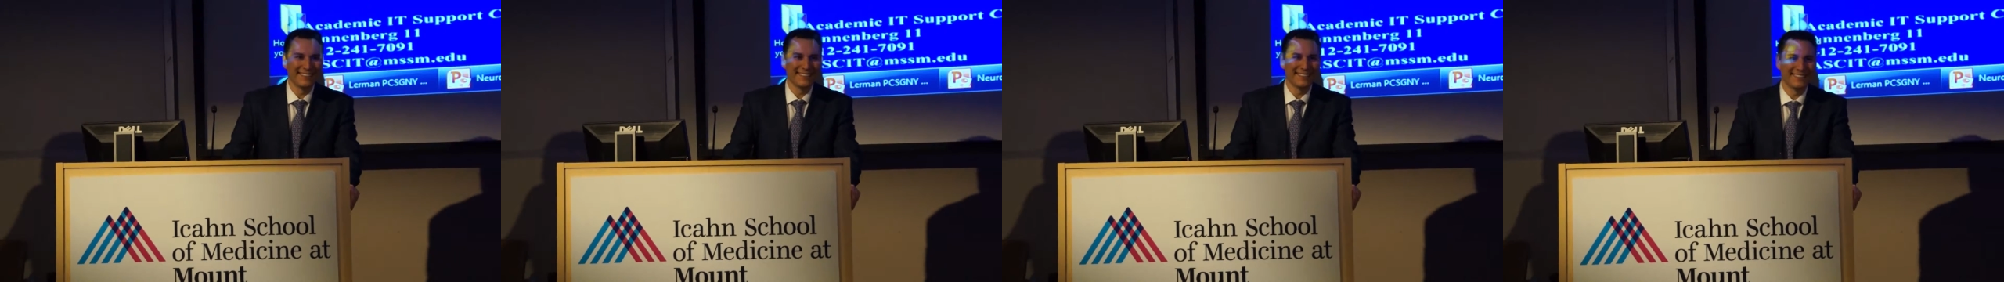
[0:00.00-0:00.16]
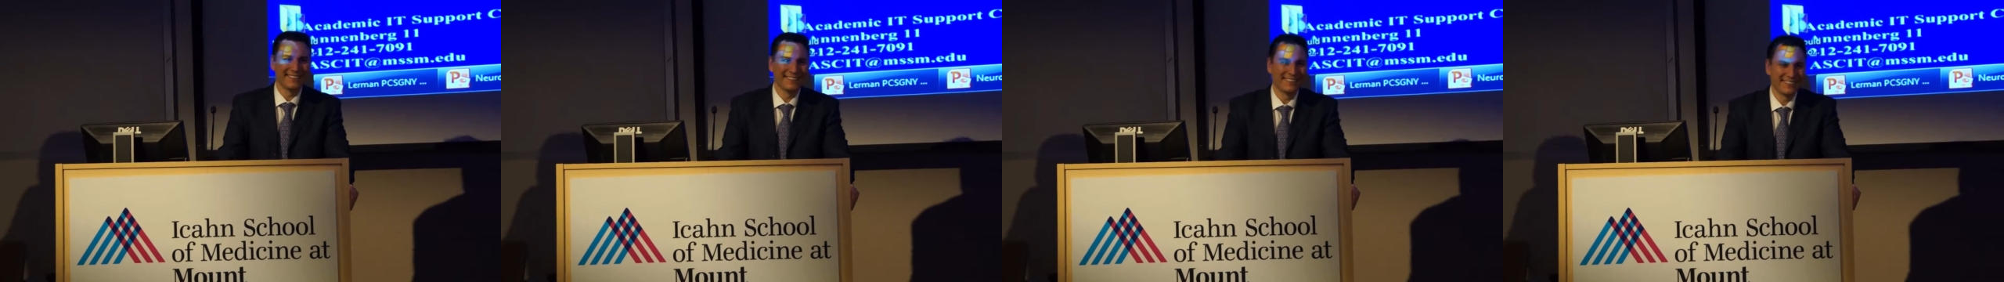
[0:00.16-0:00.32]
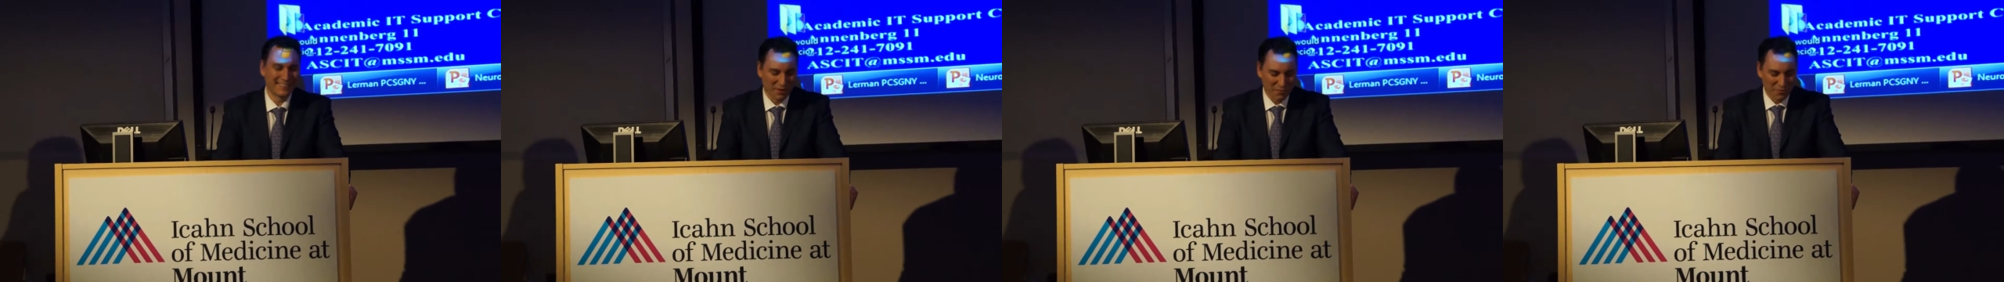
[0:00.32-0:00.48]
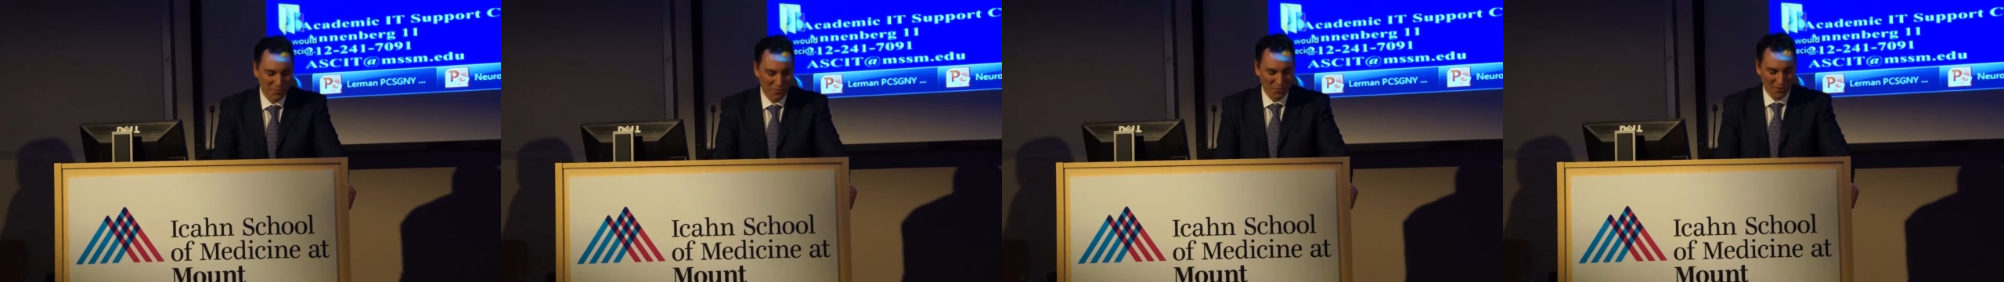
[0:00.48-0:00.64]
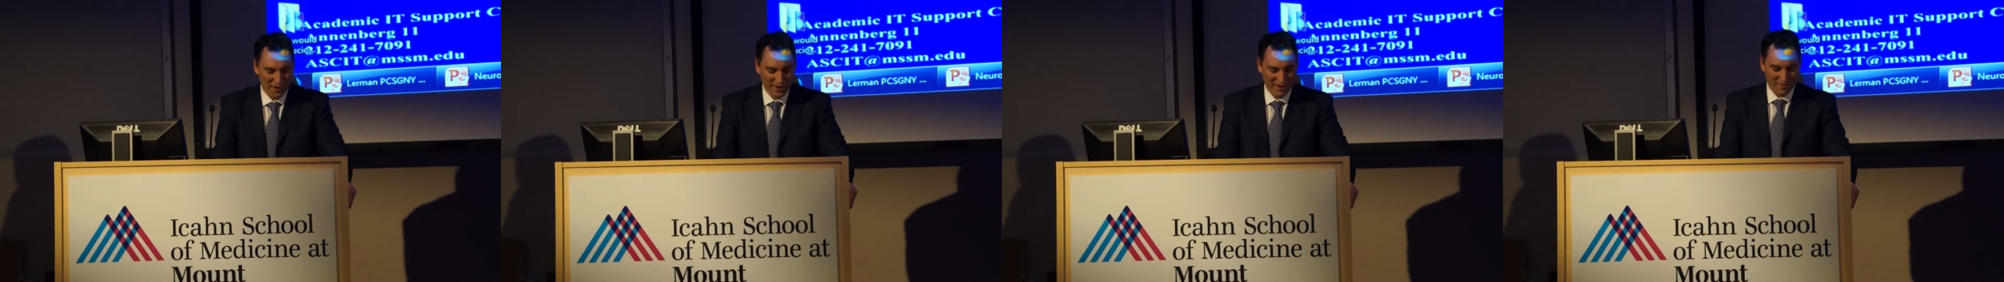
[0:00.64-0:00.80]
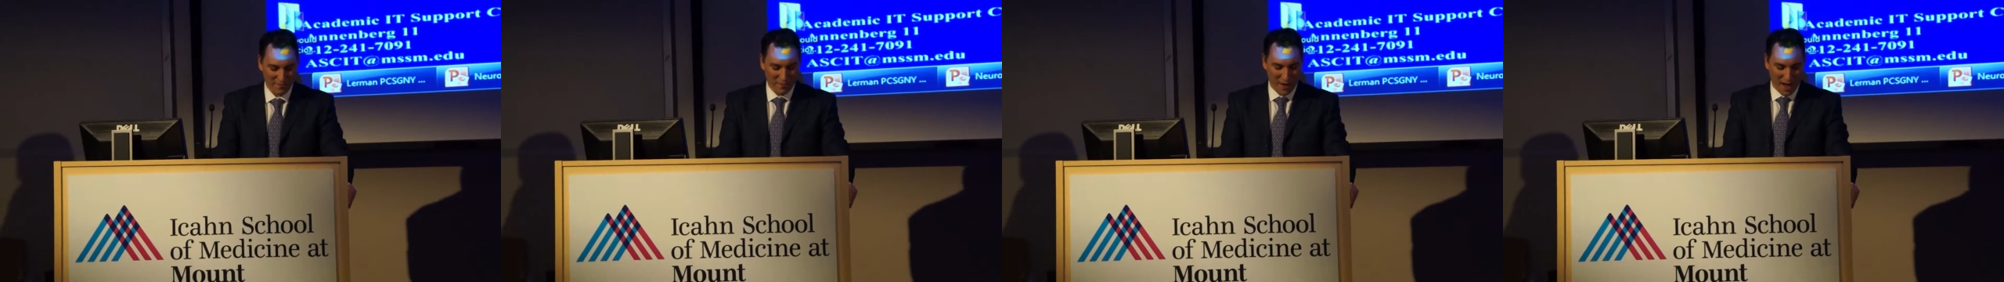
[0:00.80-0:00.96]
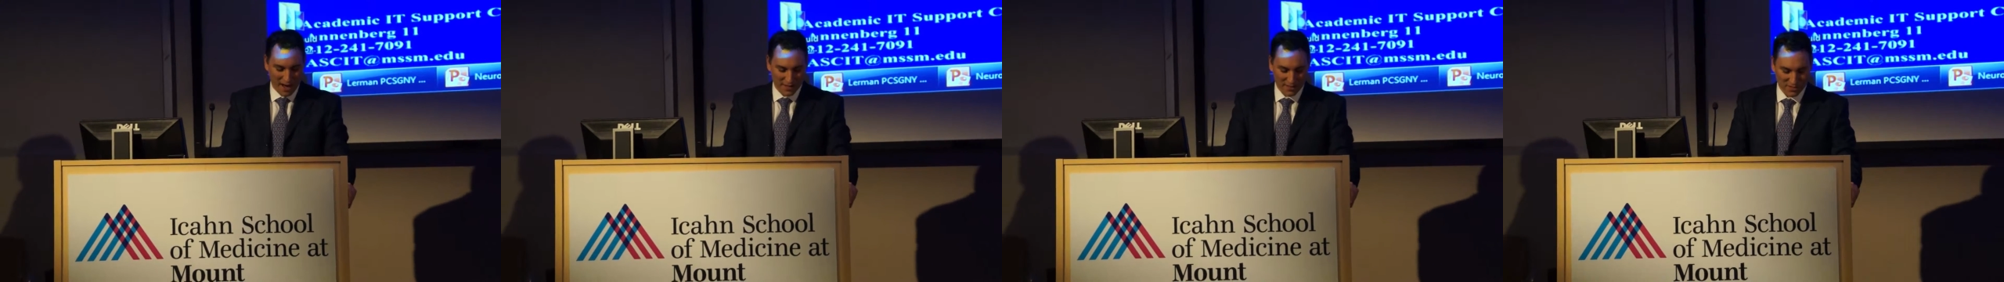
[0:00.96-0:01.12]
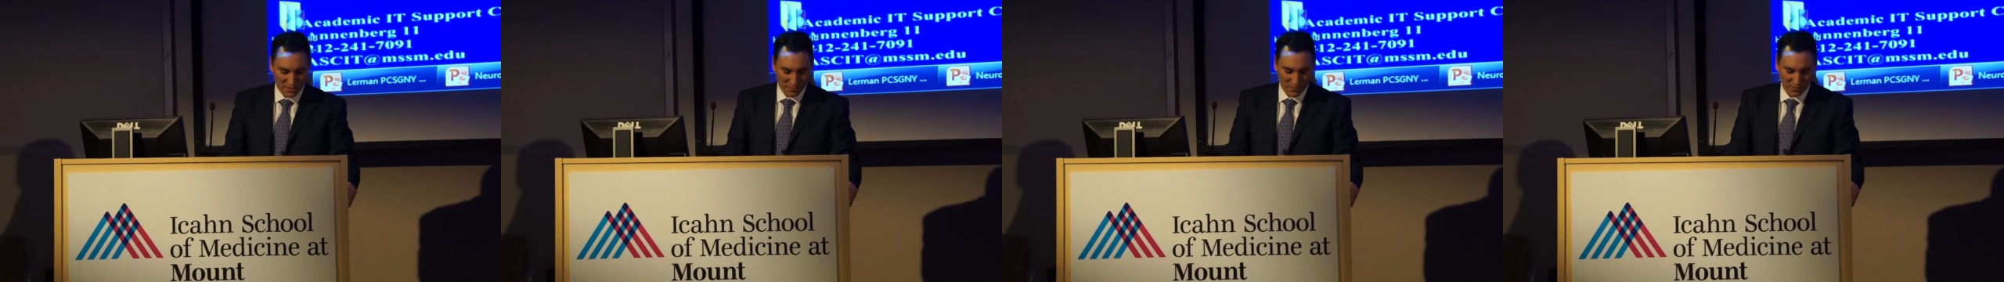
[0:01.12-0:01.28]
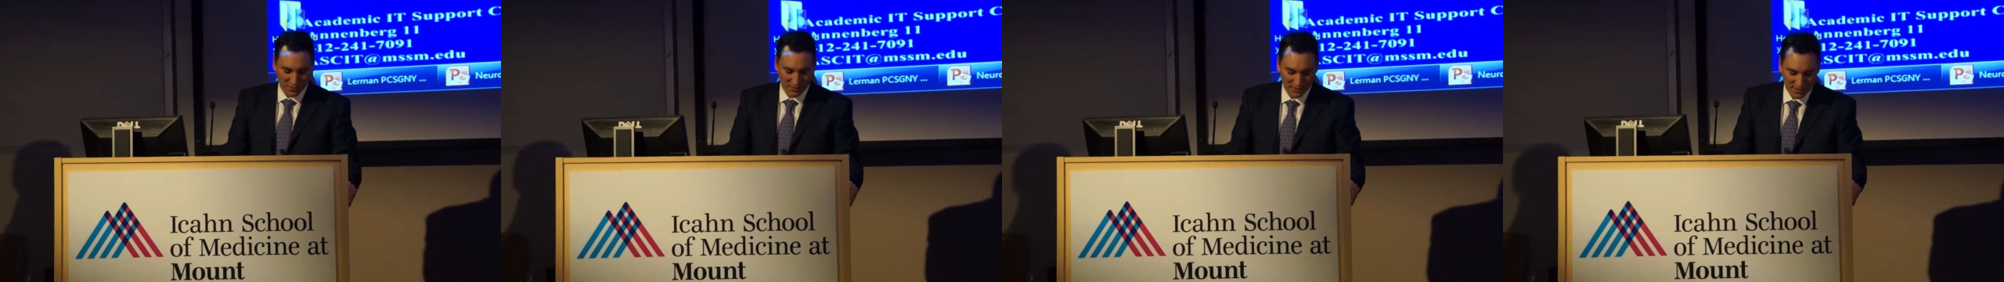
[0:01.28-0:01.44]
at some point if
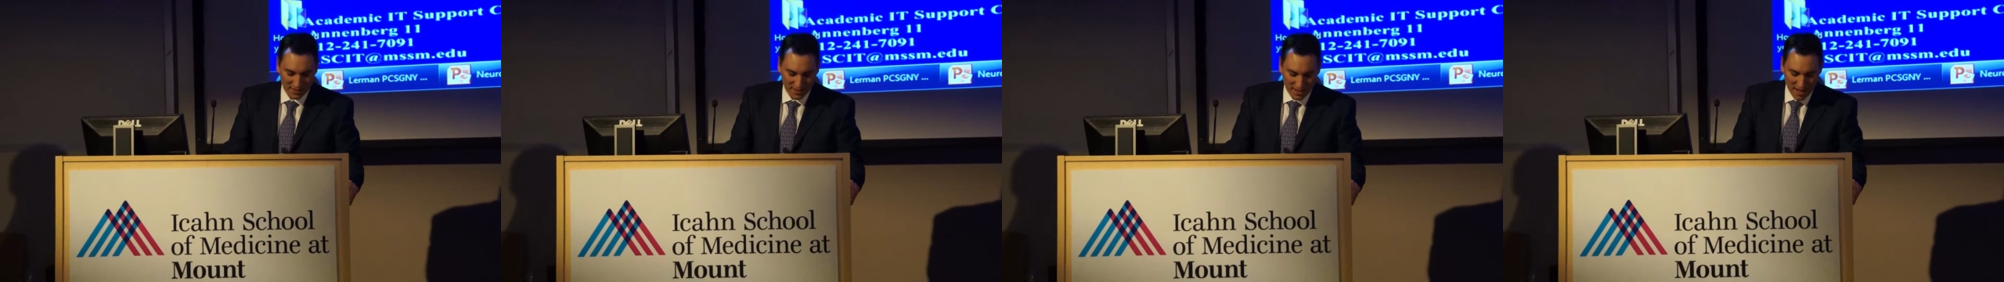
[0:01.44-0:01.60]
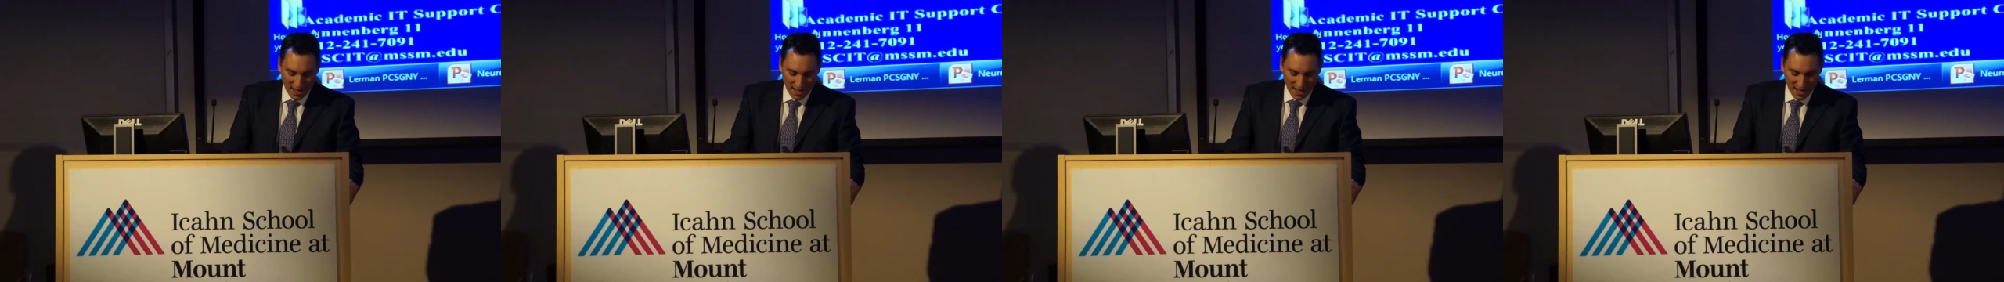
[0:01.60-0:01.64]
possible.